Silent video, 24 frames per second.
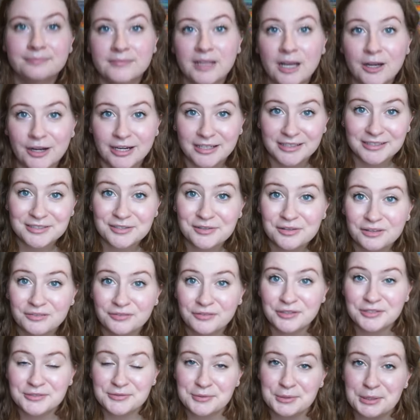All right, so the
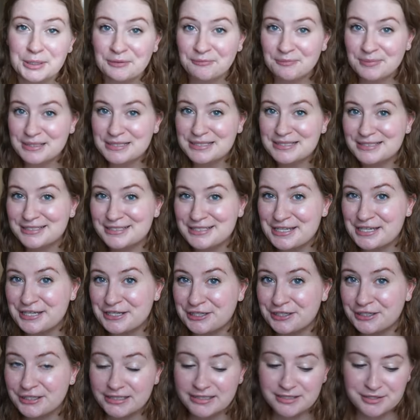first order of business
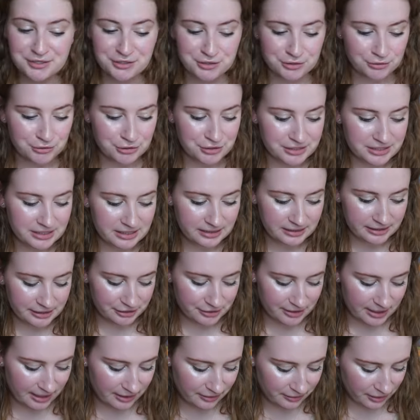here is to just
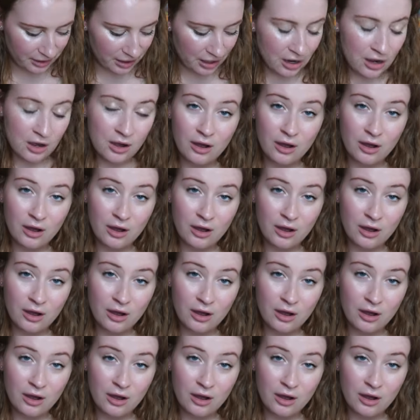clear out